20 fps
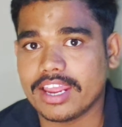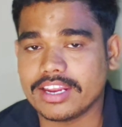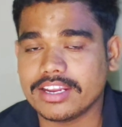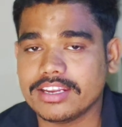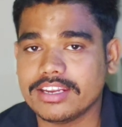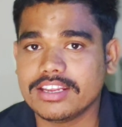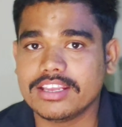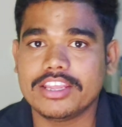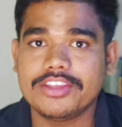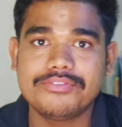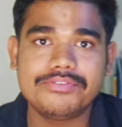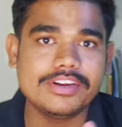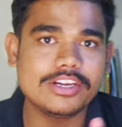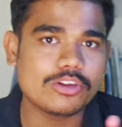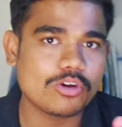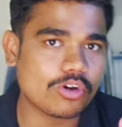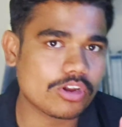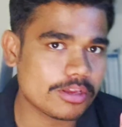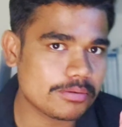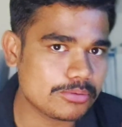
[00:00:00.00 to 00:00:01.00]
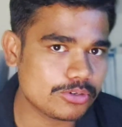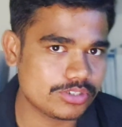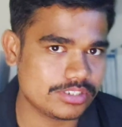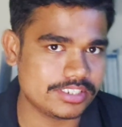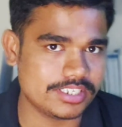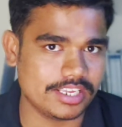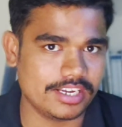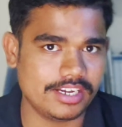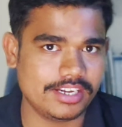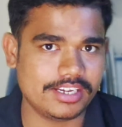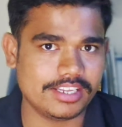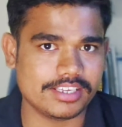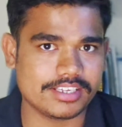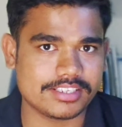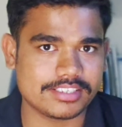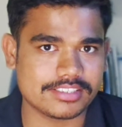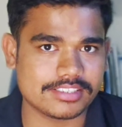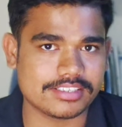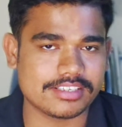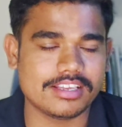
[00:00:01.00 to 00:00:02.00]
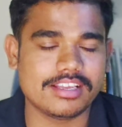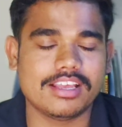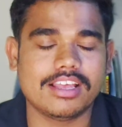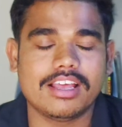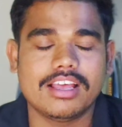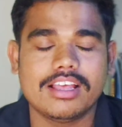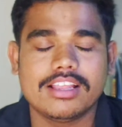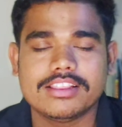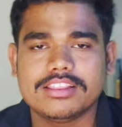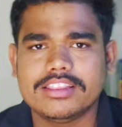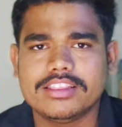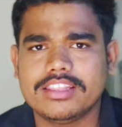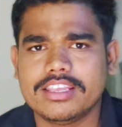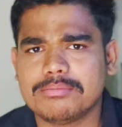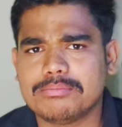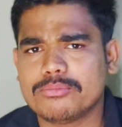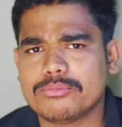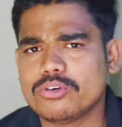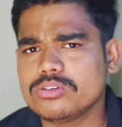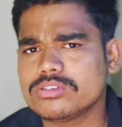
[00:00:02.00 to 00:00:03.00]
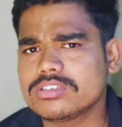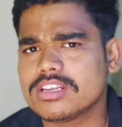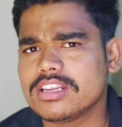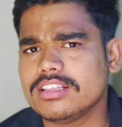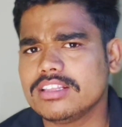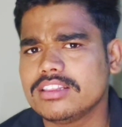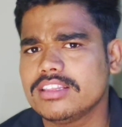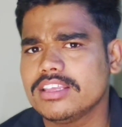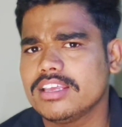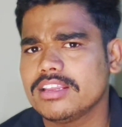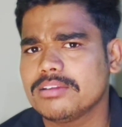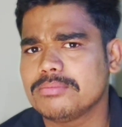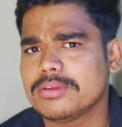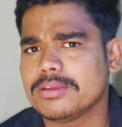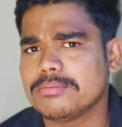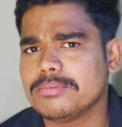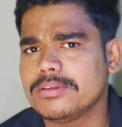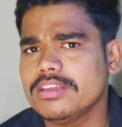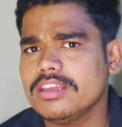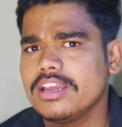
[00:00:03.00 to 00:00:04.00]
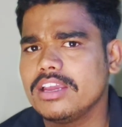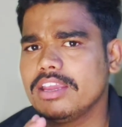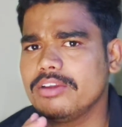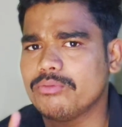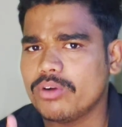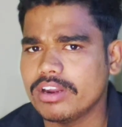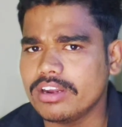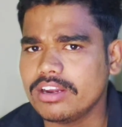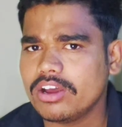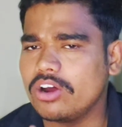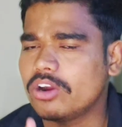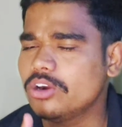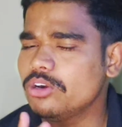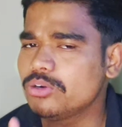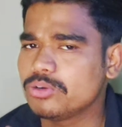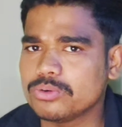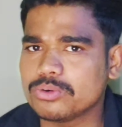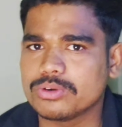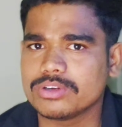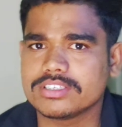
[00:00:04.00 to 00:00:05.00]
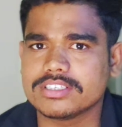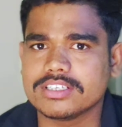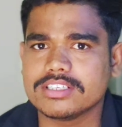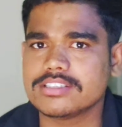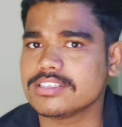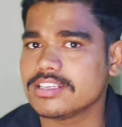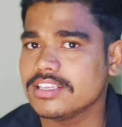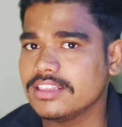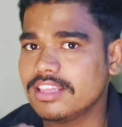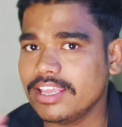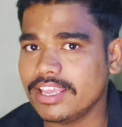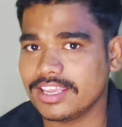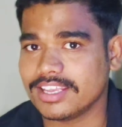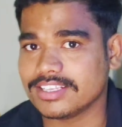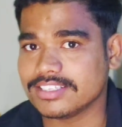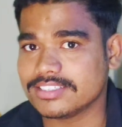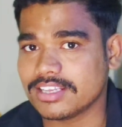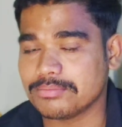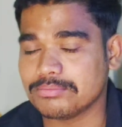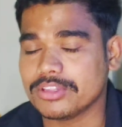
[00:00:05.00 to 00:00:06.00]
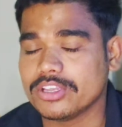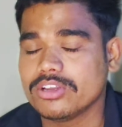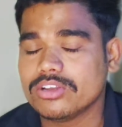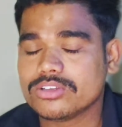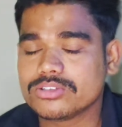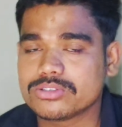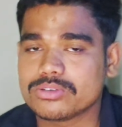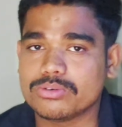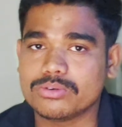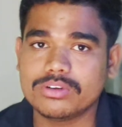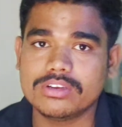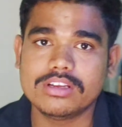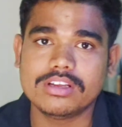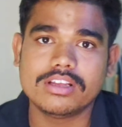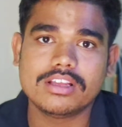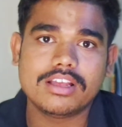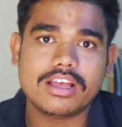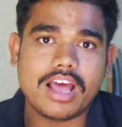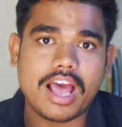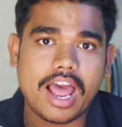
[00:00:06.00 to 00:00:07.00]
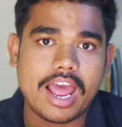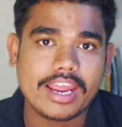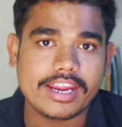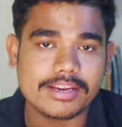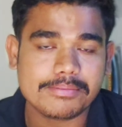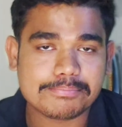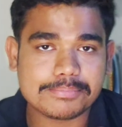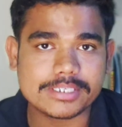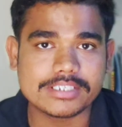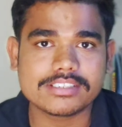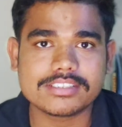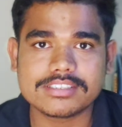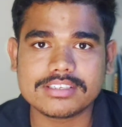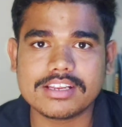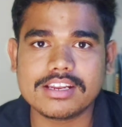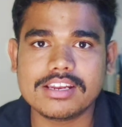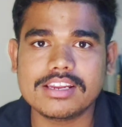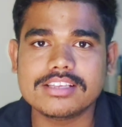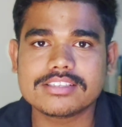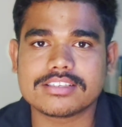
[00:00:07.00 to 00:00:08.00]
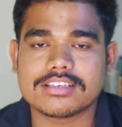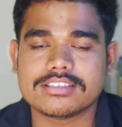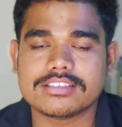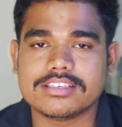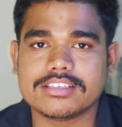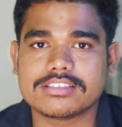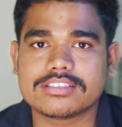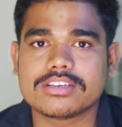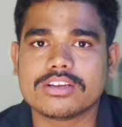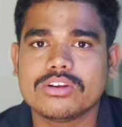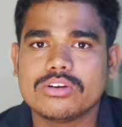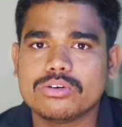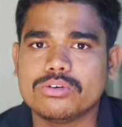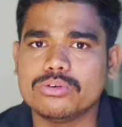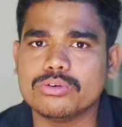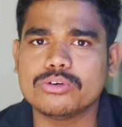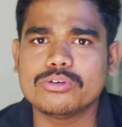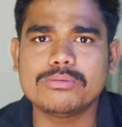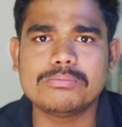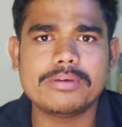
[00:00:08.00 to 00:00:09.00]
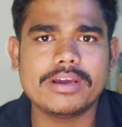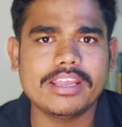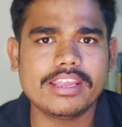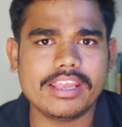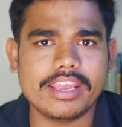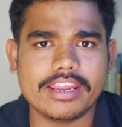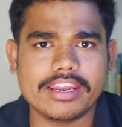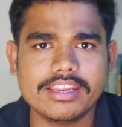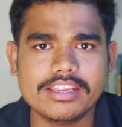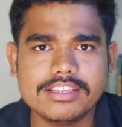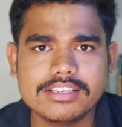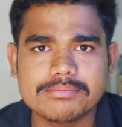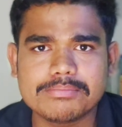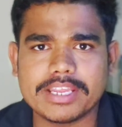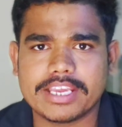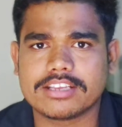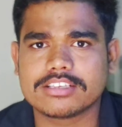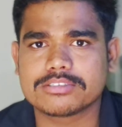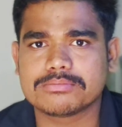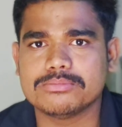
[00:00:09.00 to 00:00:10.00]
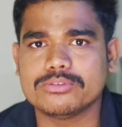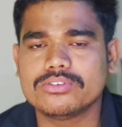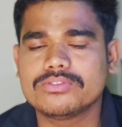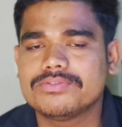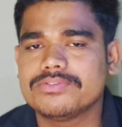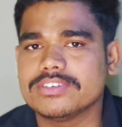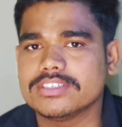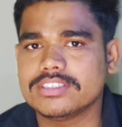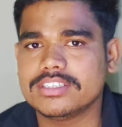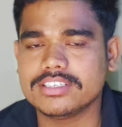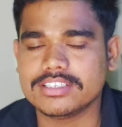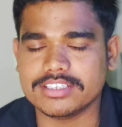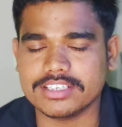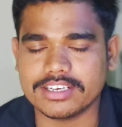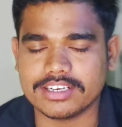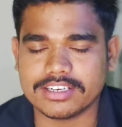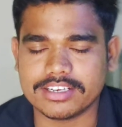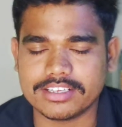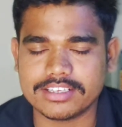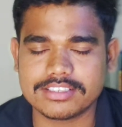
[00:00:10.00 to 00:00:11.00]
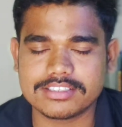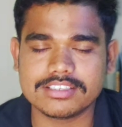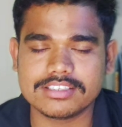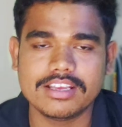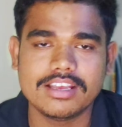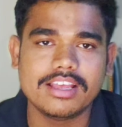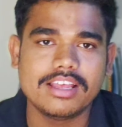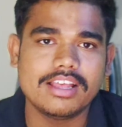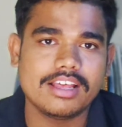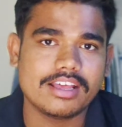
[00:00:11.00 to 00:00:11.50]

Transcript: And if we talk about genetics, mostly there may be a one or two questions in the exam. So I personally suggest don't buy any textbook for the genetics.